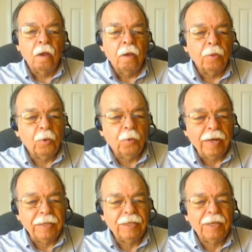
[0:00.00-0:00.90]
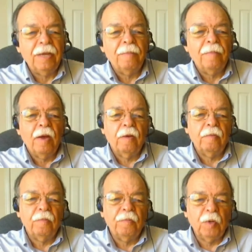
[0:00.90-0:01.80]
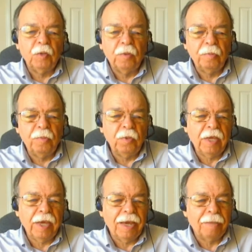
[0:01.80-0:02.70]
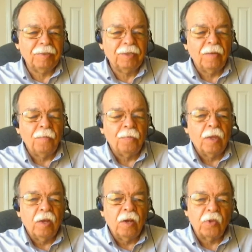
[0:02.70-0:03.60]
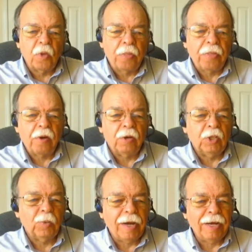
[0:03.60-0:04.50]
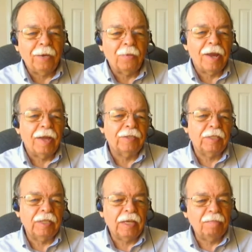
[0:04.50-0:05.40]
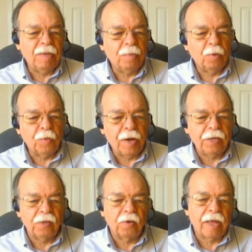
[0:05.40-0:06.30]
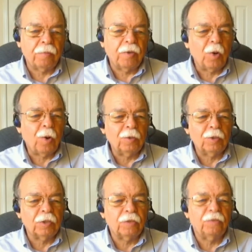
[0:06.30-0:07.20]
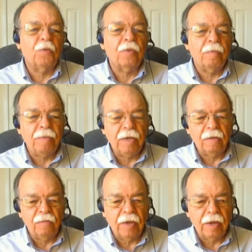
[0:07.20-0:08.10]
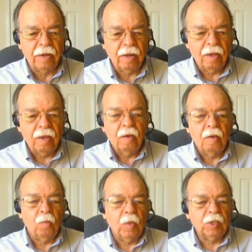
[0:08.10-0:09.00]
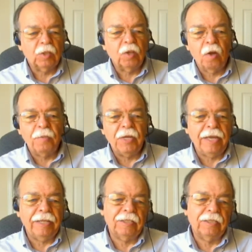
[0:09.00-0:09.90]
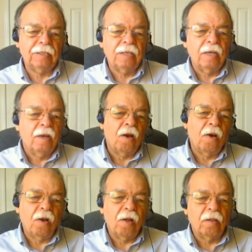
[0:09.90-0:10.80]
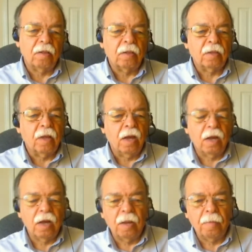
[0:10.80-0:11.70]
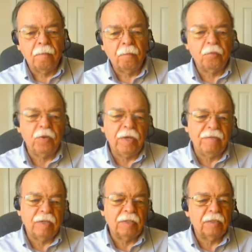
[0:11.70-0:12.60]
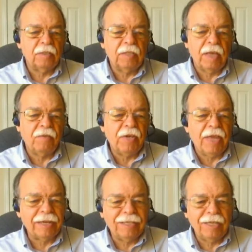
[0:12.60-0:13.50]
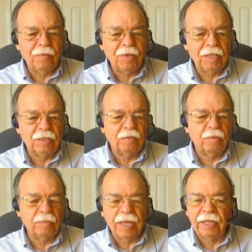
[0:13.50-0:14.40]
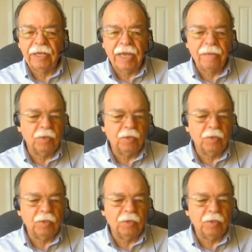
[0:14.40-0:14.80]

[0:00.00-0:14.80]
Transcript: The great thing about virtual boot camps are they are training grounds and getting people ready. They're like rehearsals for the big event, which culminates all um, previous seven activities from getting enabled